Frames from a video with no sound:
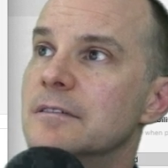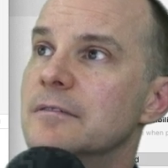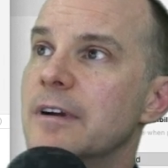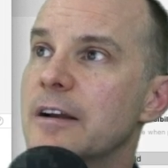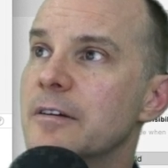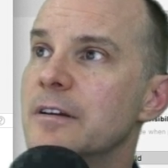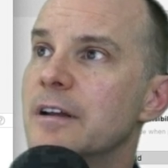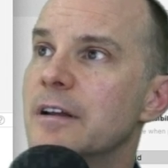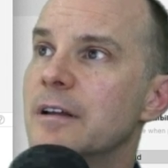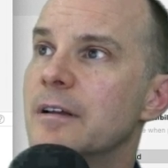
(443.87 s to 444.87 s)
record
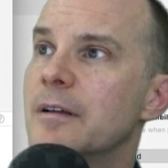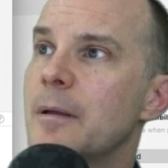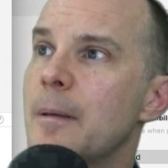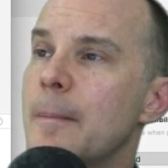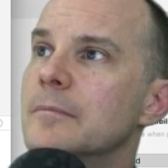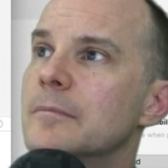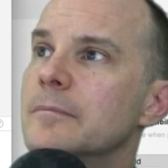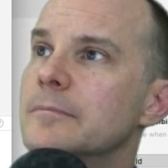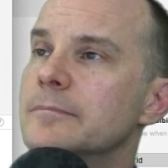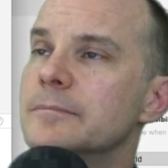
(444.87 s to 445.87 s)

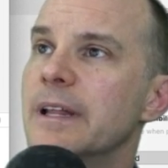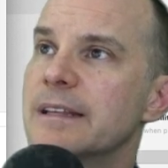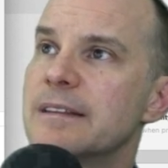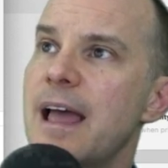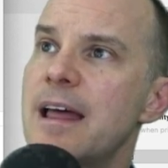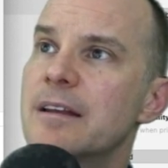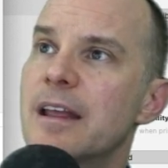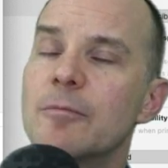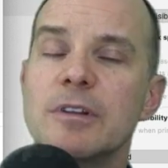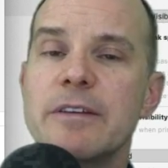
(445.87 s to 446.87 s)
like that,
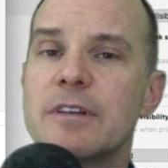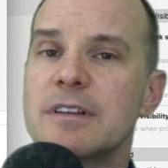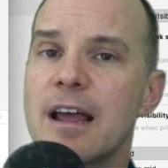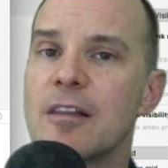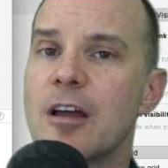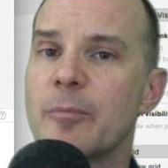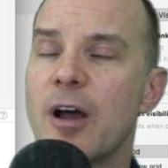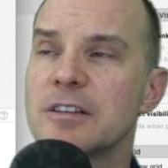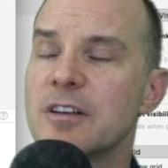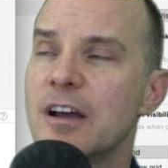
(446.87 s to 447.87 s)
and we'll leave the dialog
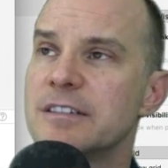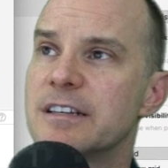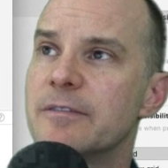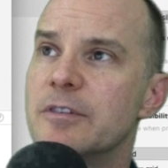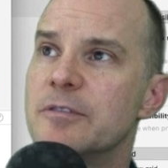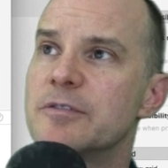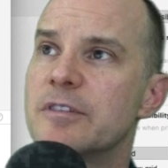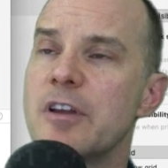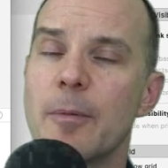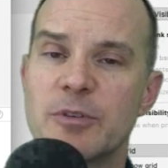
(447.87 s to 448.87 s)
box on to give the user
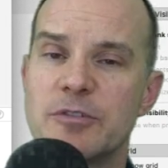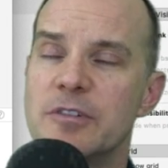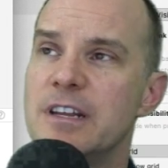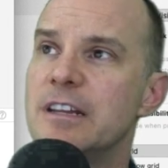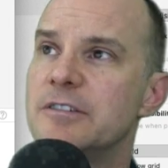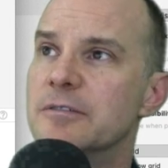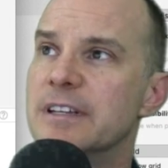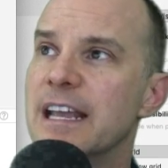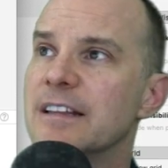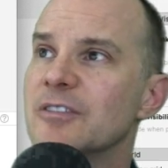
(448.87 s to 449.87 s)
the opportunity to
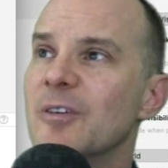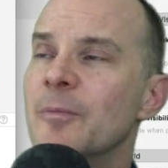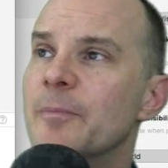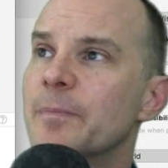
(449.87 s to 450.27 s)
cancel.